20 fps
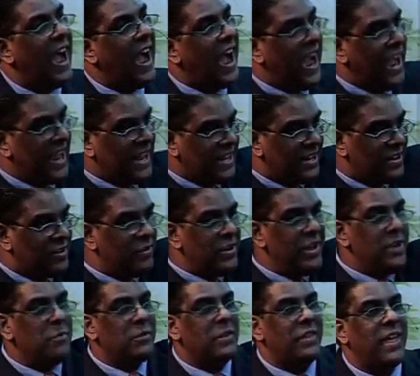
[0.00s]
I
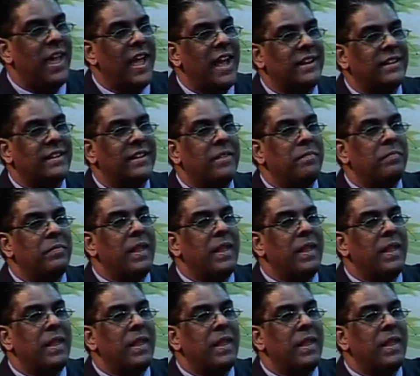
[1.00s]
agree with that.